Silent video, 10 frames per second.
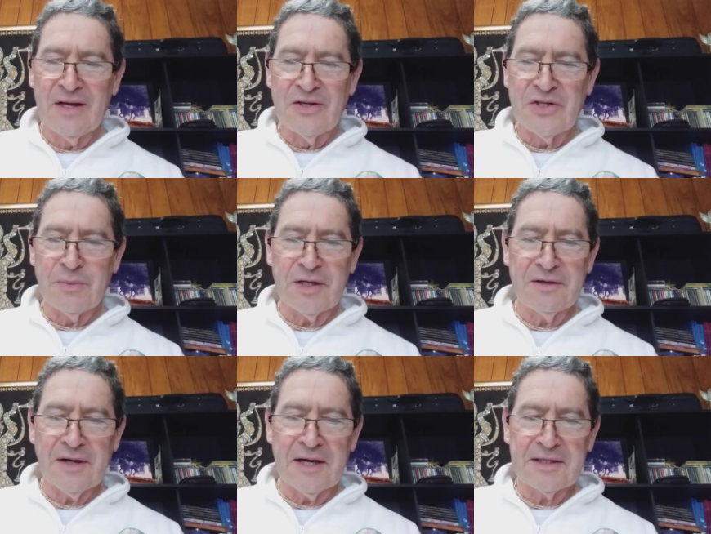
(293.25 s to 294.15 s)
Shrimati
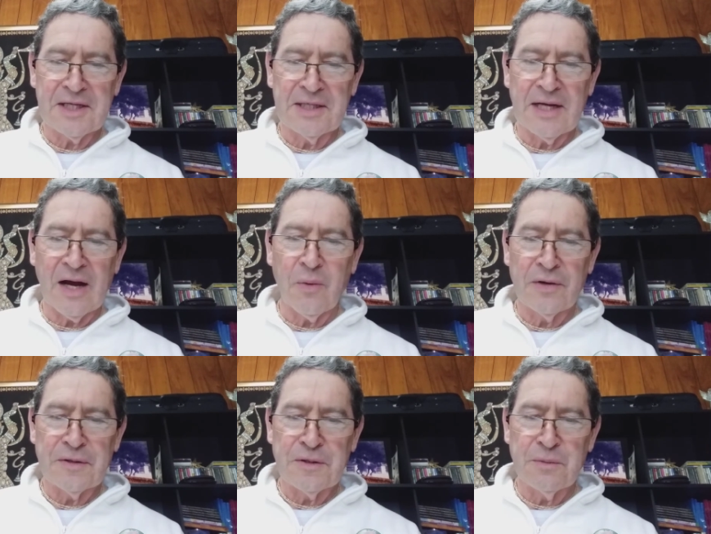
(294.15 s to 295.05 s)
Radhika now
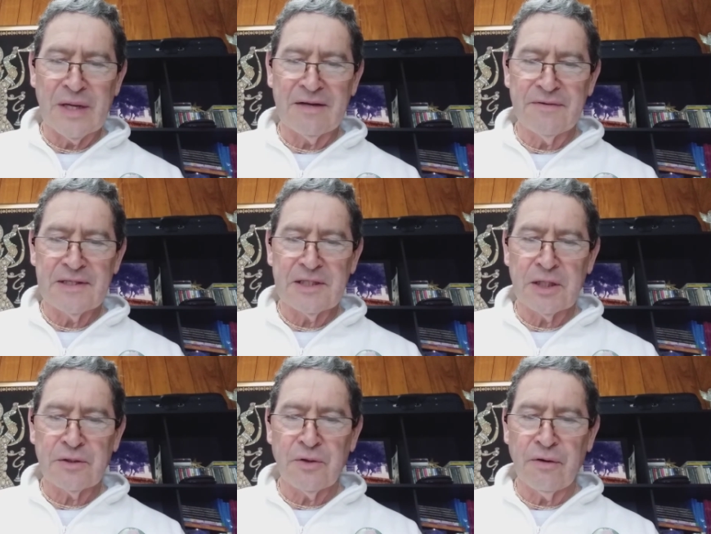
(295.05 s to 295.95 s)
wanted to manifest a
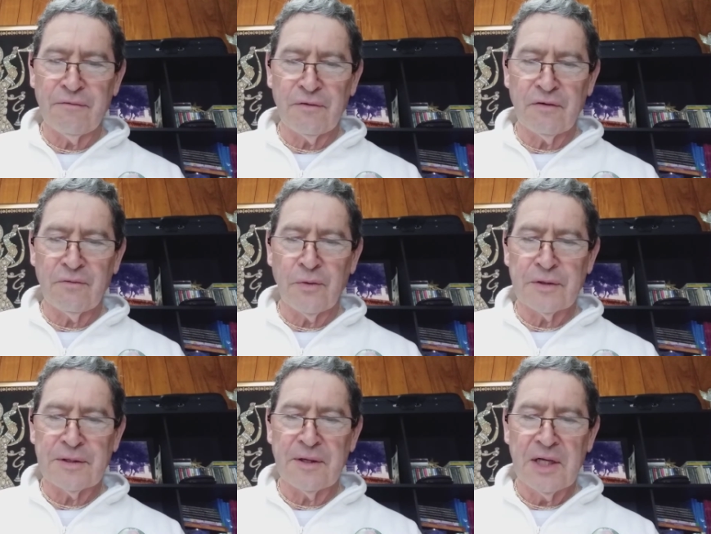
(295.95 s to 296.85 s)
kund full of
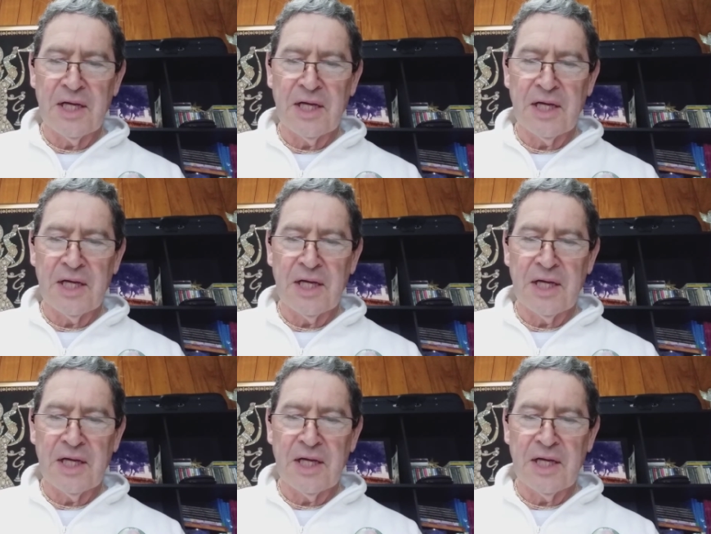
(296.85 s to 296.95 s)
water